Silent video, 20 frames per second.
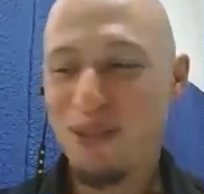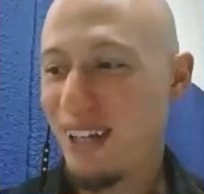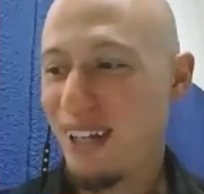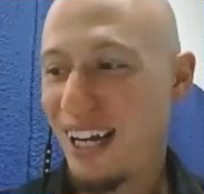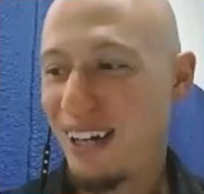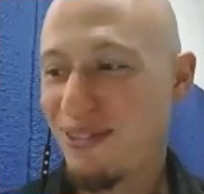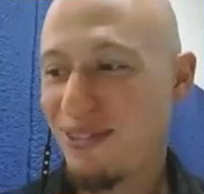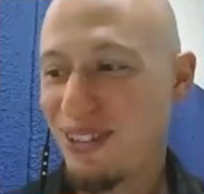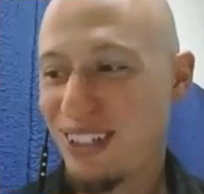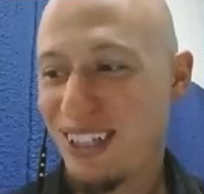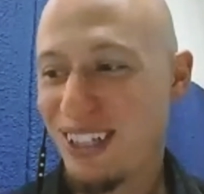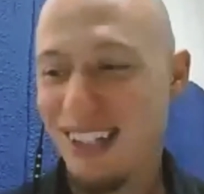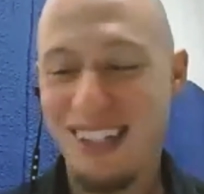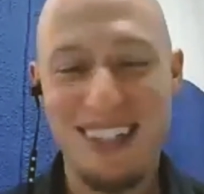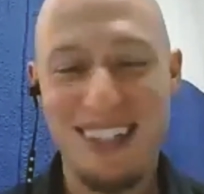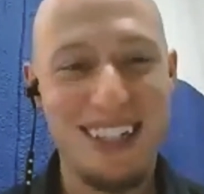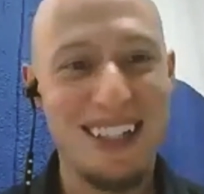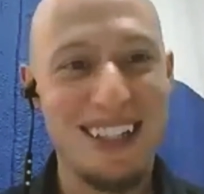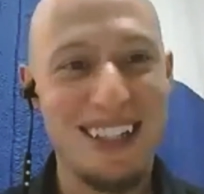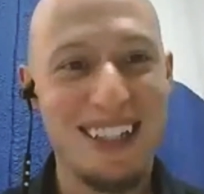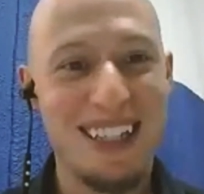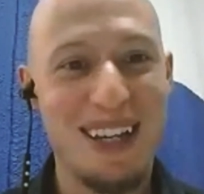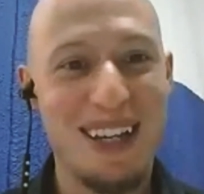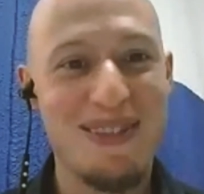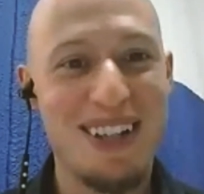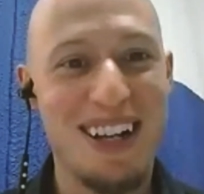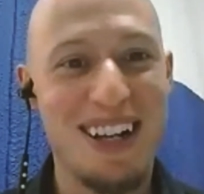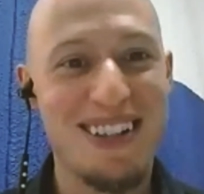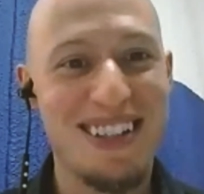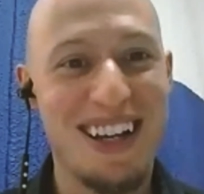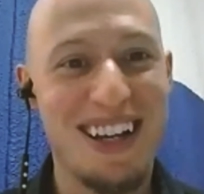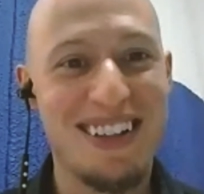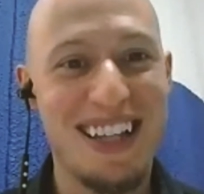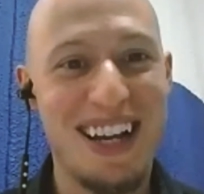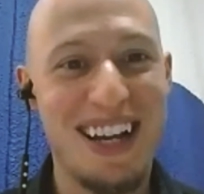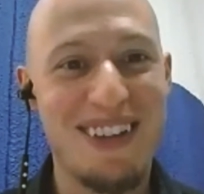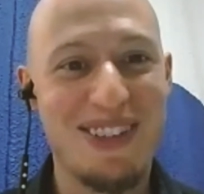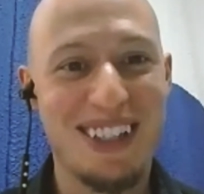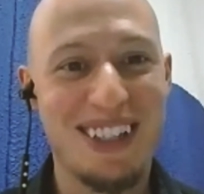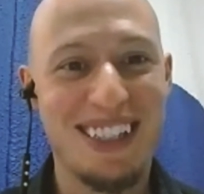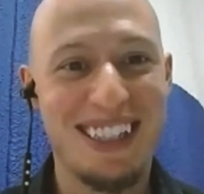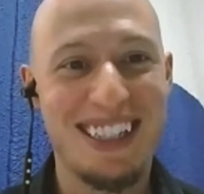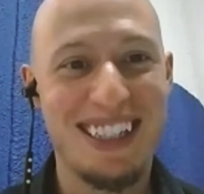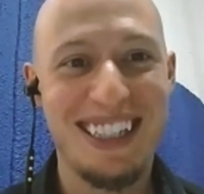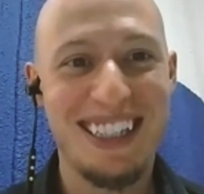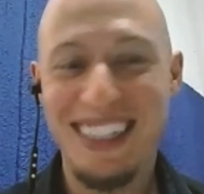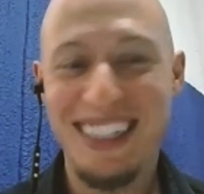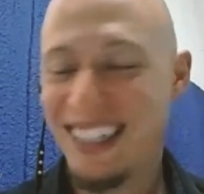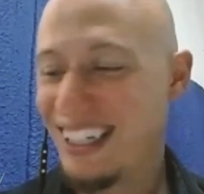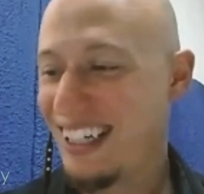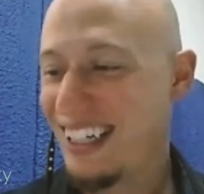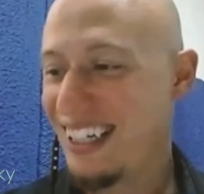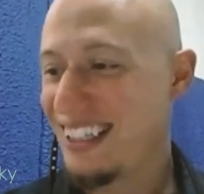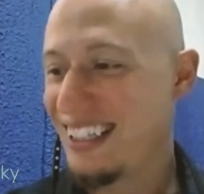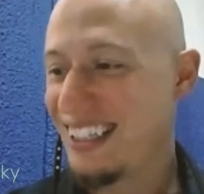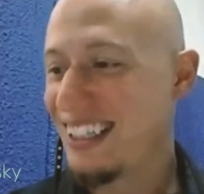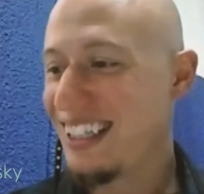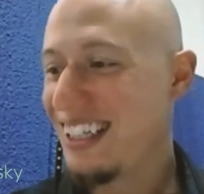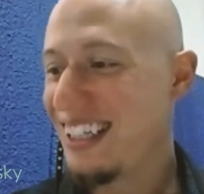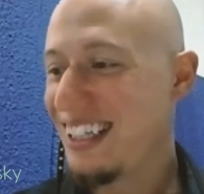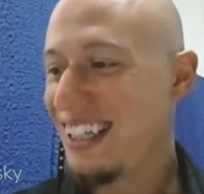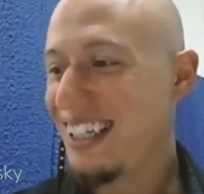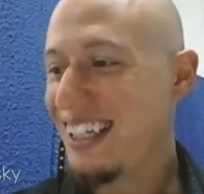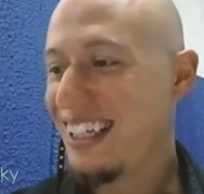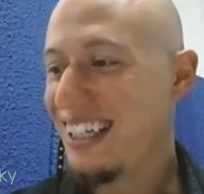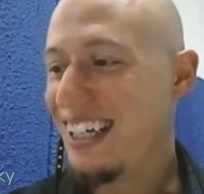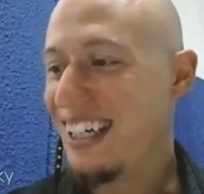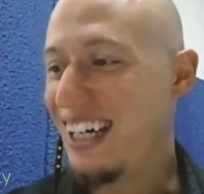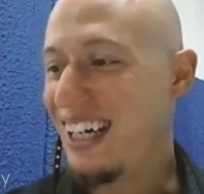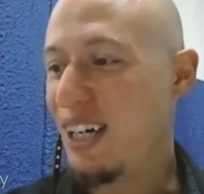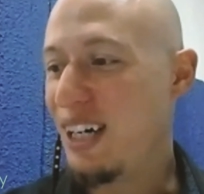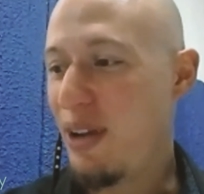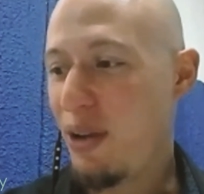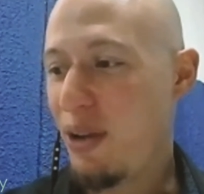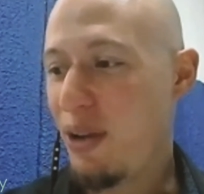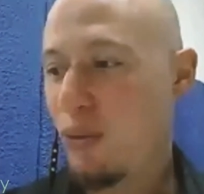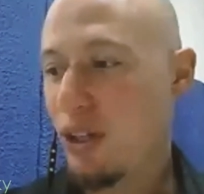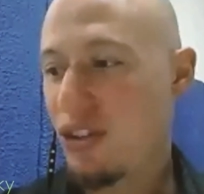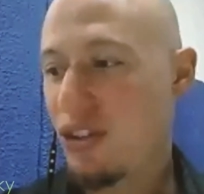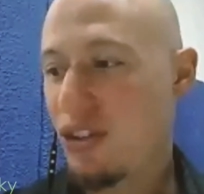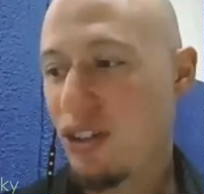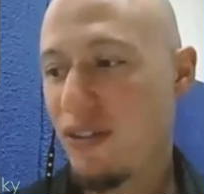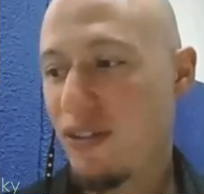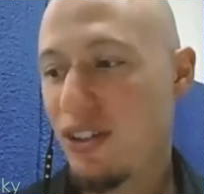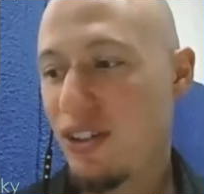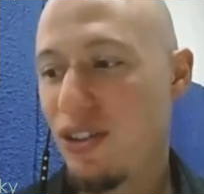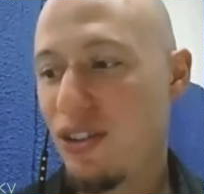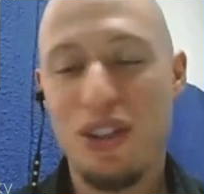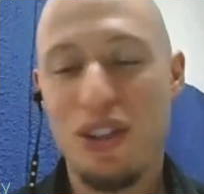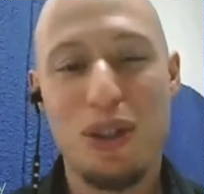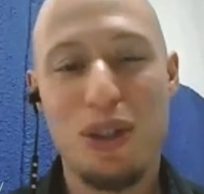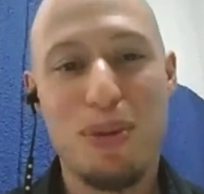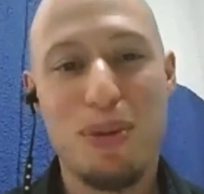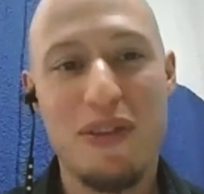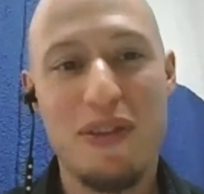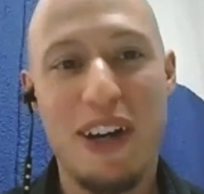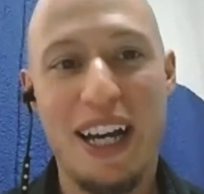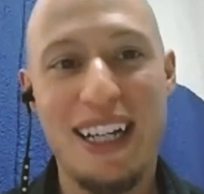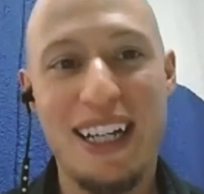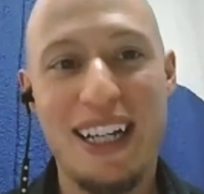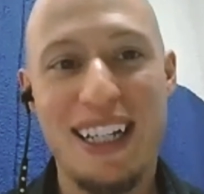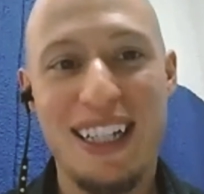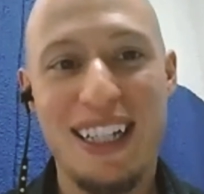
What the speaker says: to Africa, Cape Town, South Africa. Yeah. And what services do you provide?